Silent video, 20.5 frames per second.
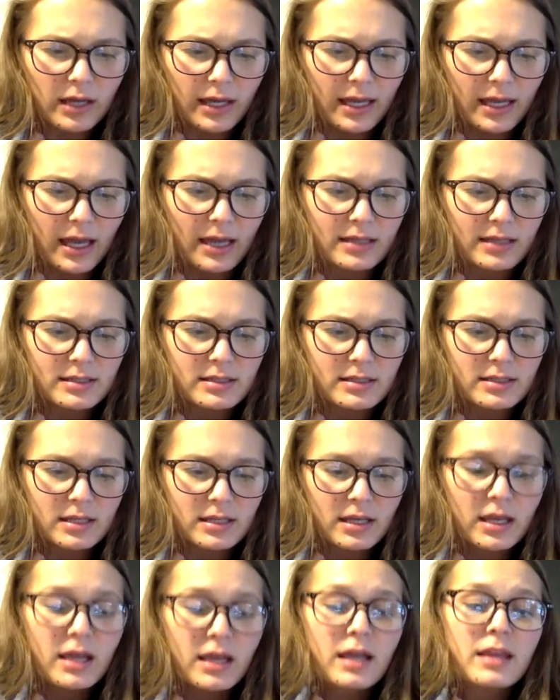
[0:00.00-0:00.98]
I asked.
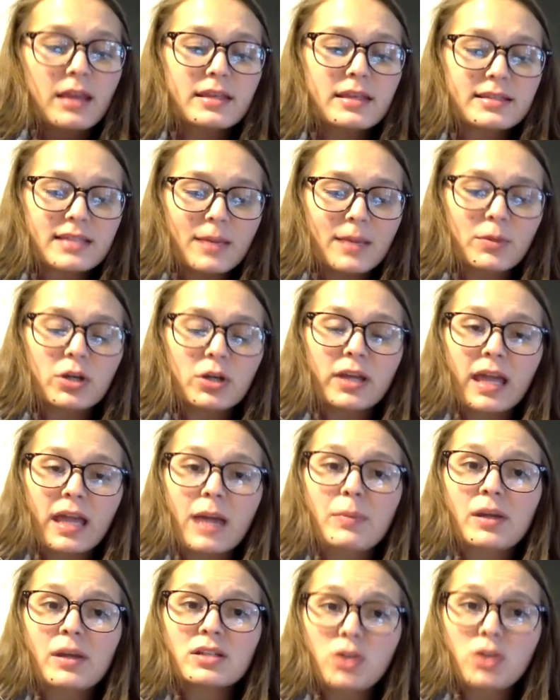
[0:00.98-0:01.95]
"The summer
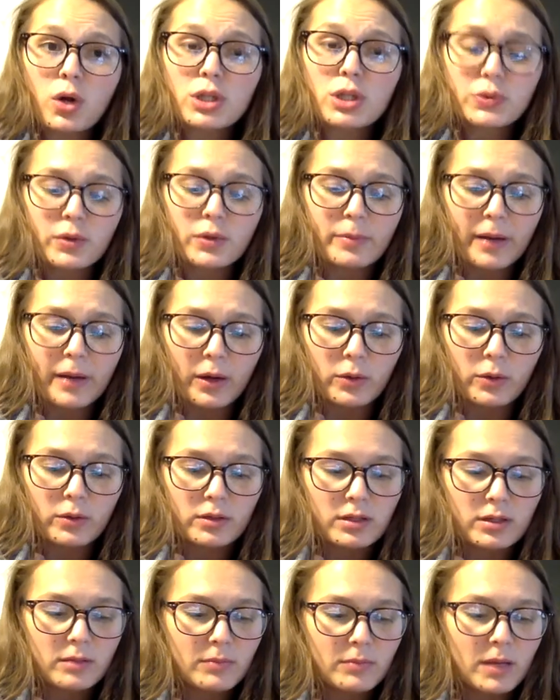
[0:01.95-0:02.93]
camp I told you about."
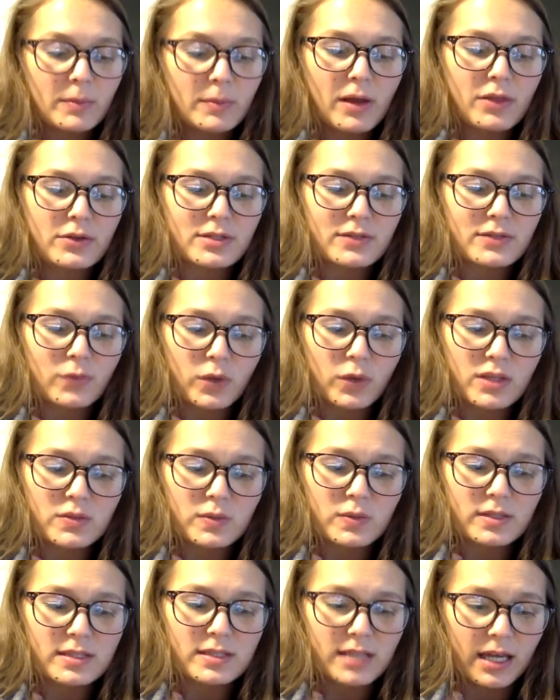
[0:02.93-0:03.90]
My mother's voice
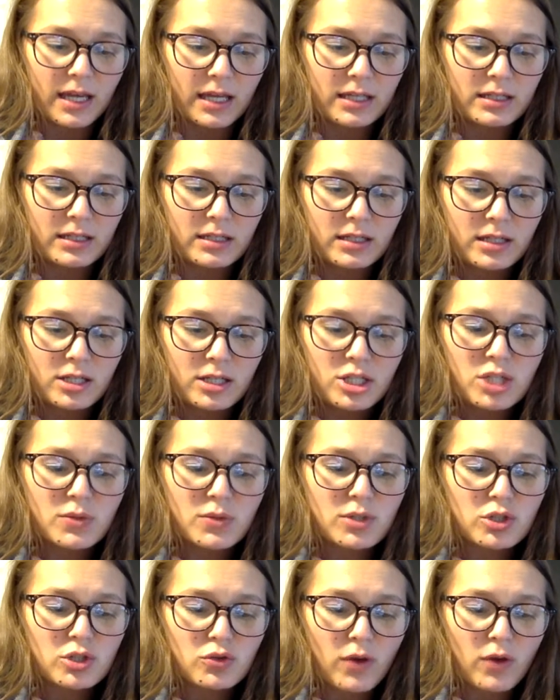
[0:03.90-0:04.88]
was tight. She
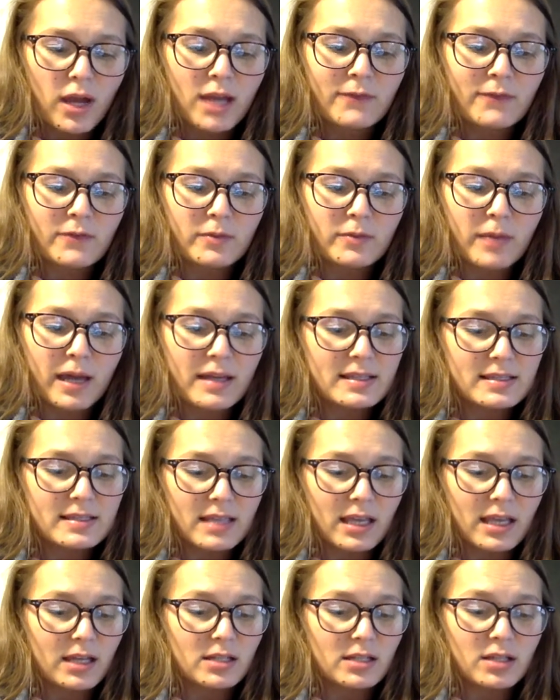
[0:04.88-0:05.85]
was trying for my
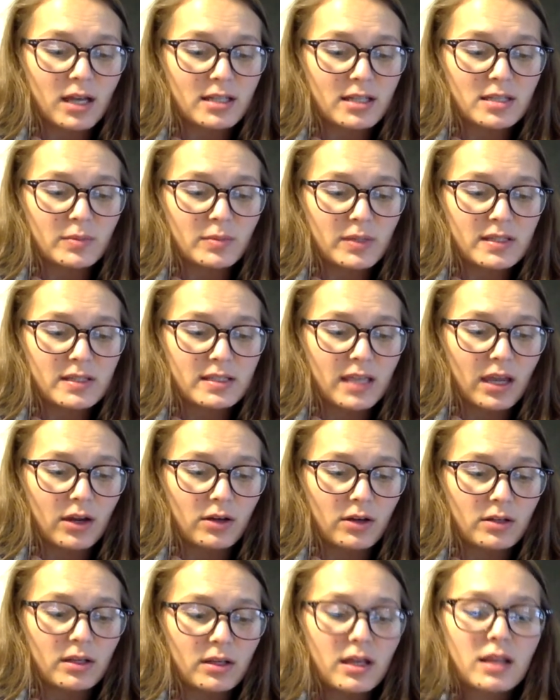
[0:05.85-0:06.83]
sake not to be
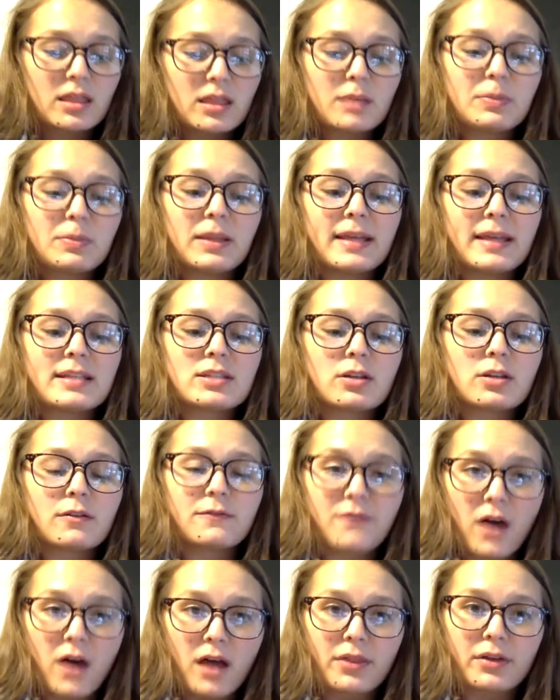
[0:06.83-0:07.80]
scared. "The place your
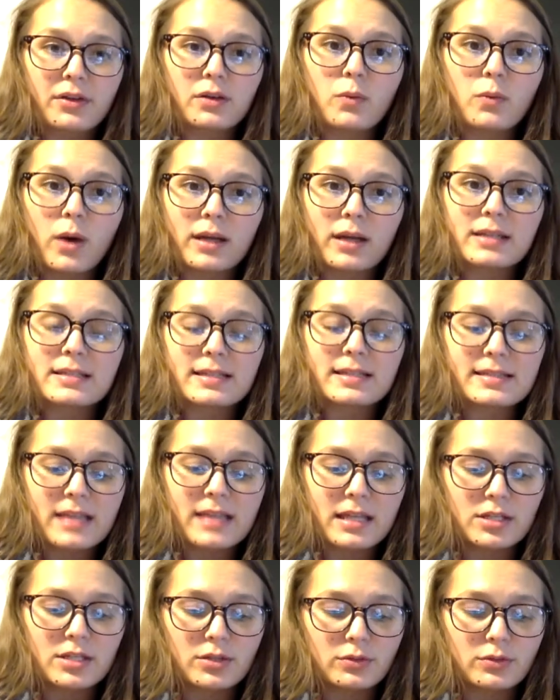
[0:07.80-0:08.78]
father wanted to
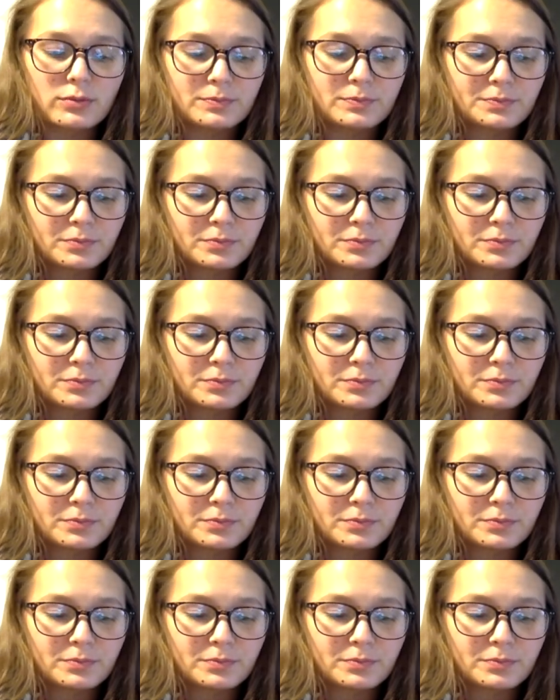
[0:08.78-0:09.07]
send you."